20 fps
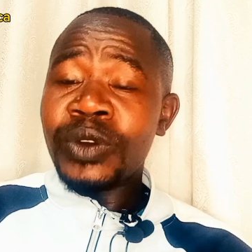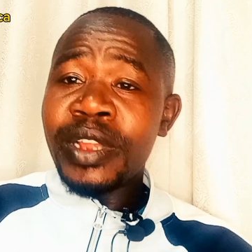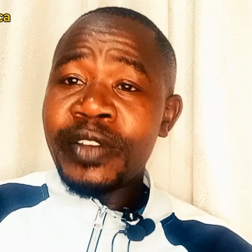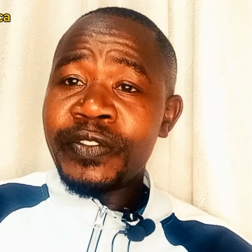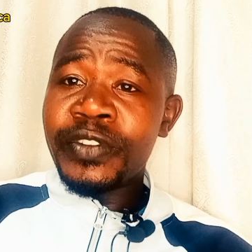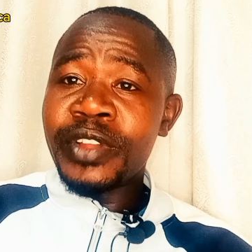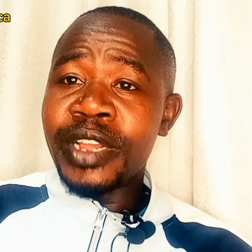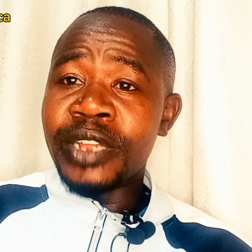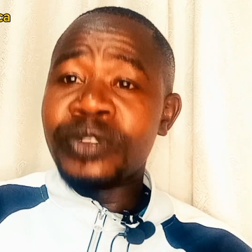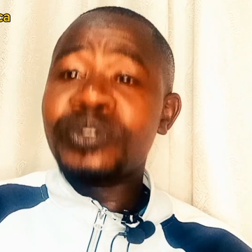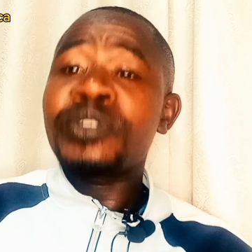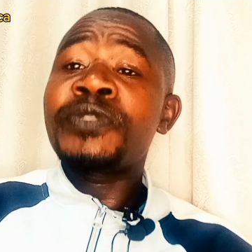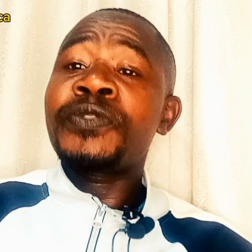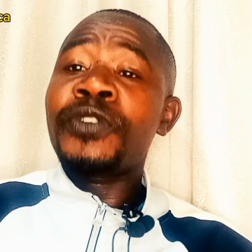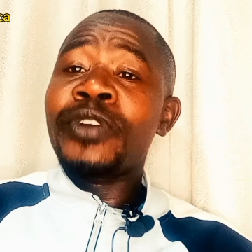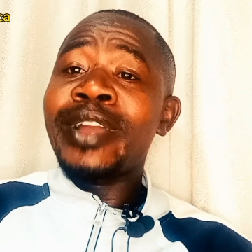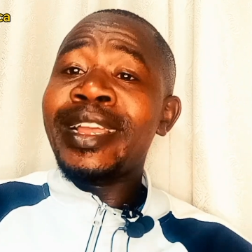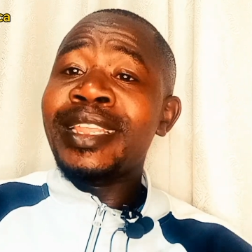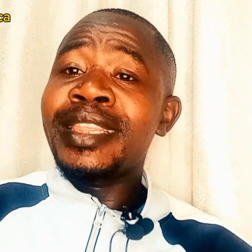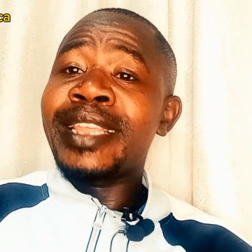Africans, we
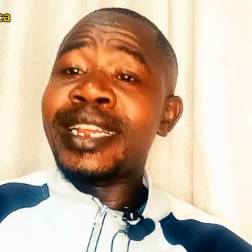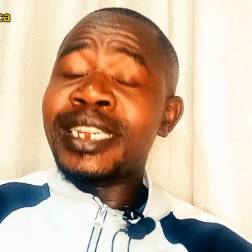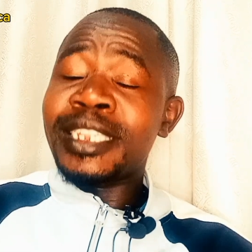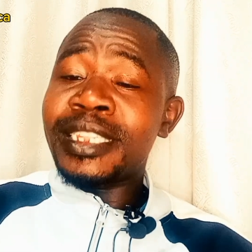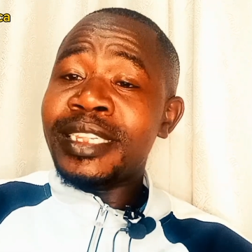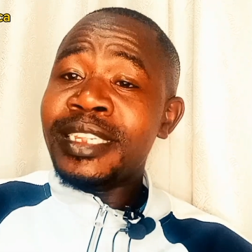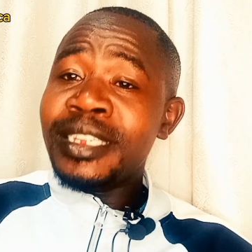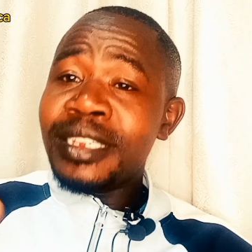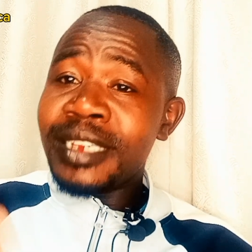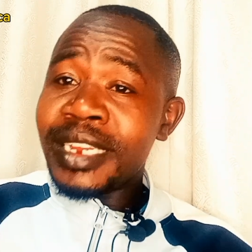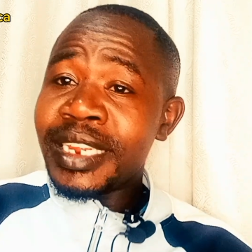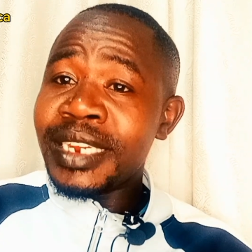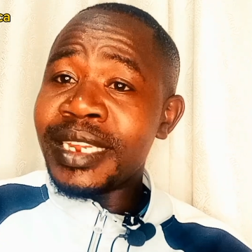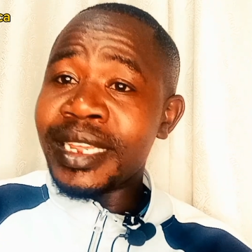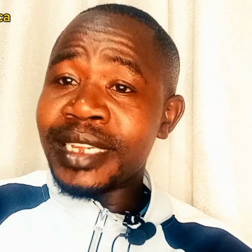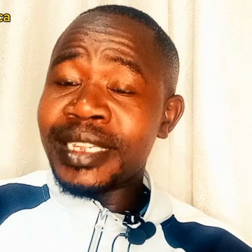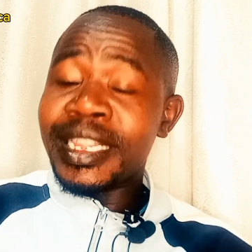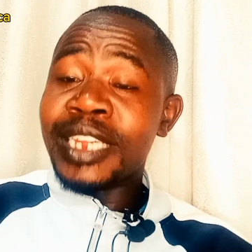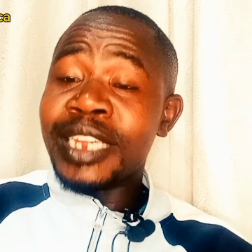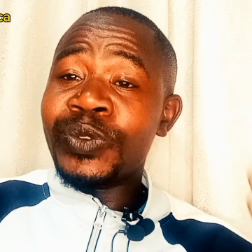forget that these
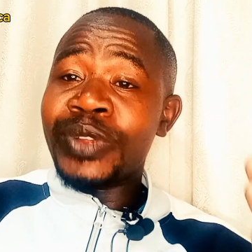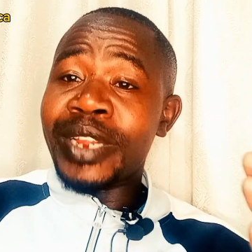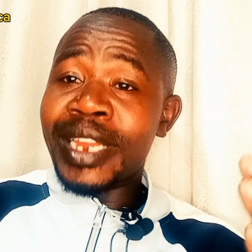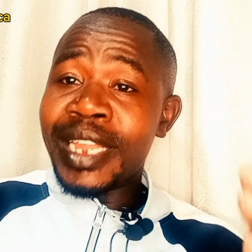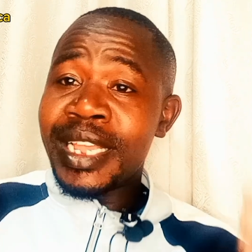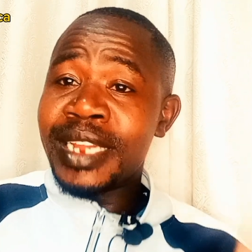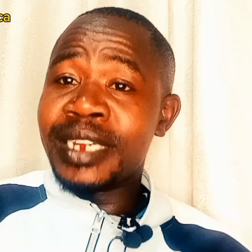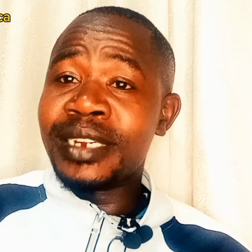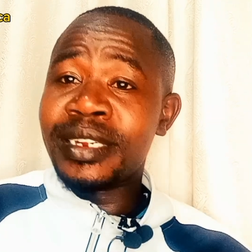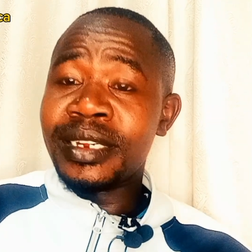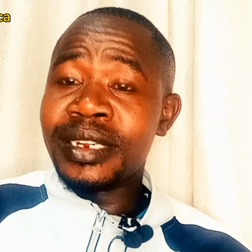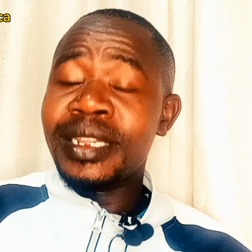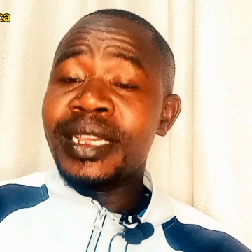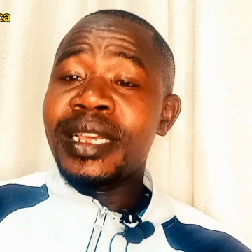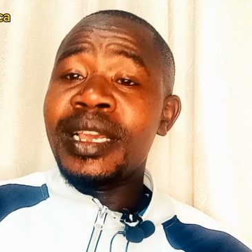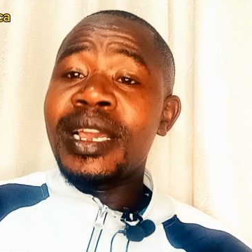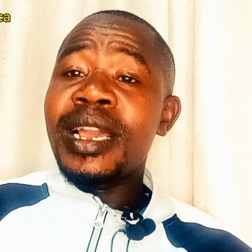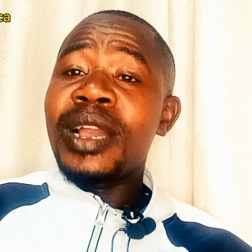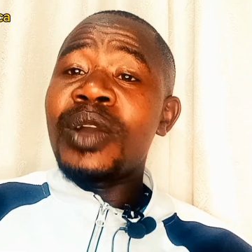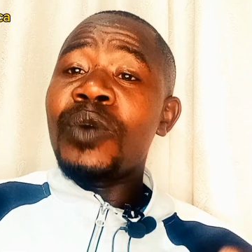leaders that we elect
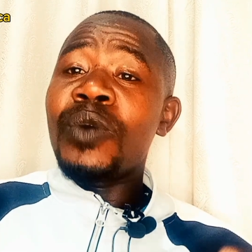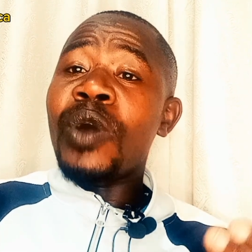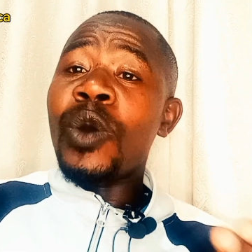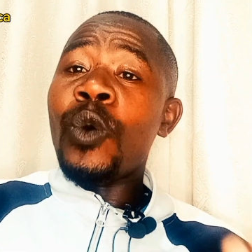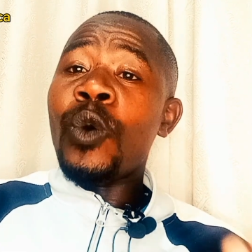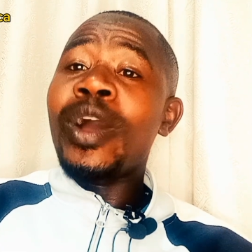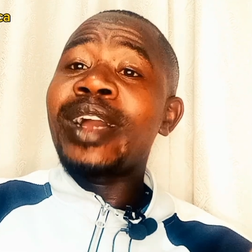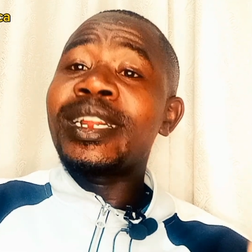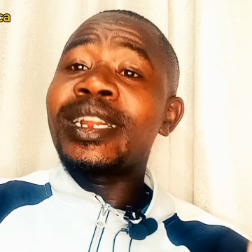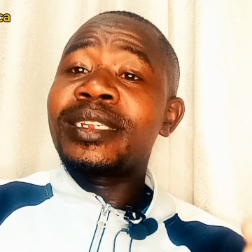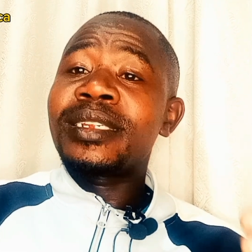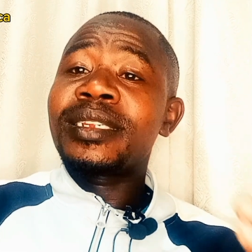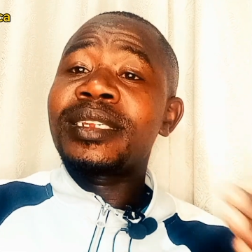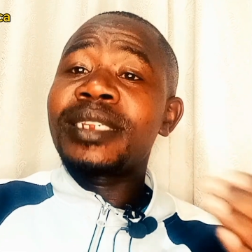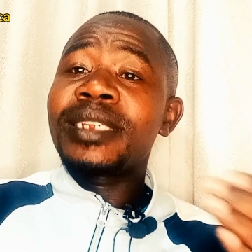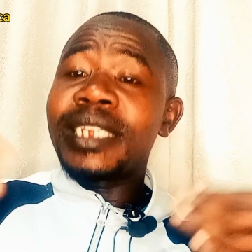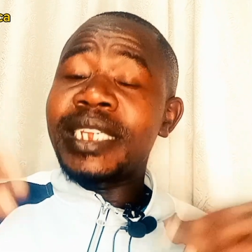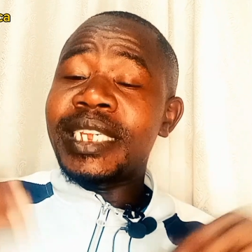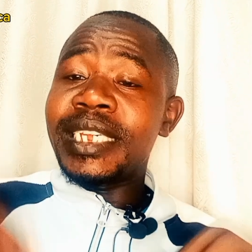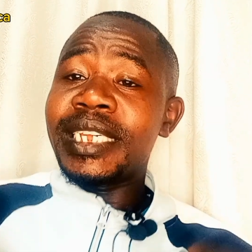were once
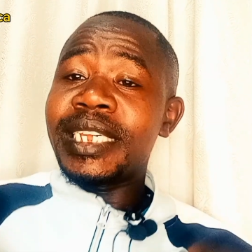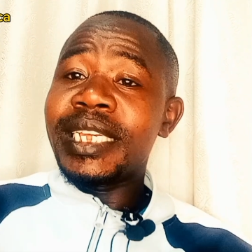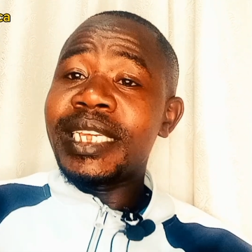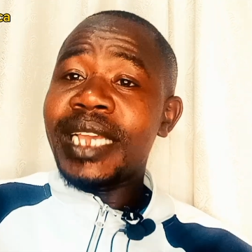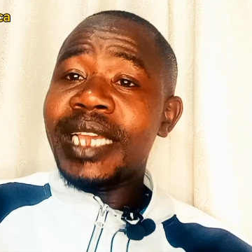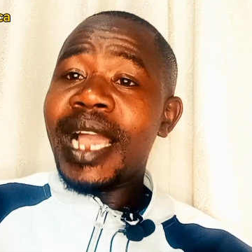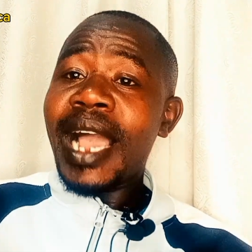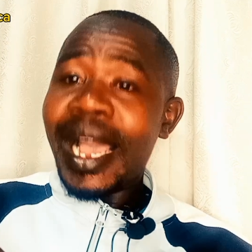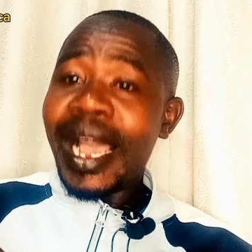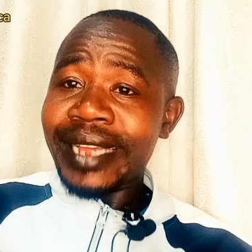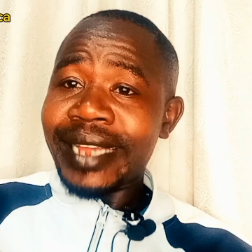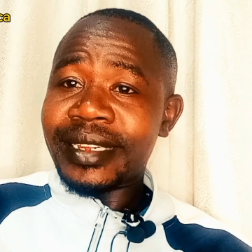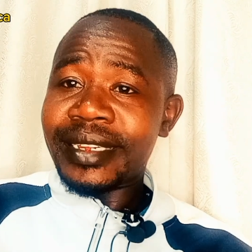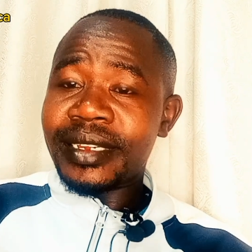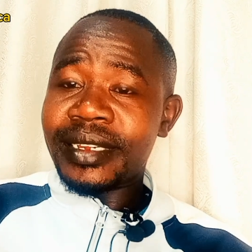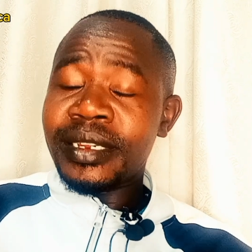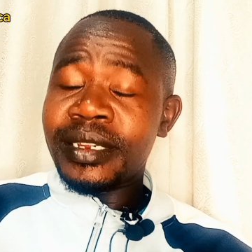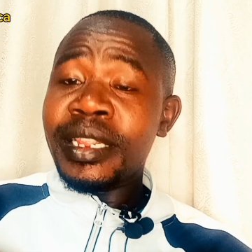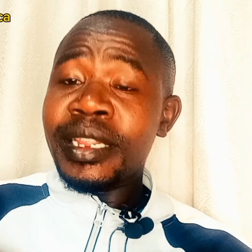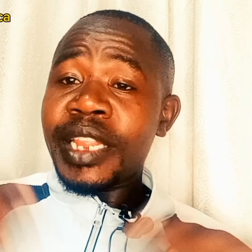us.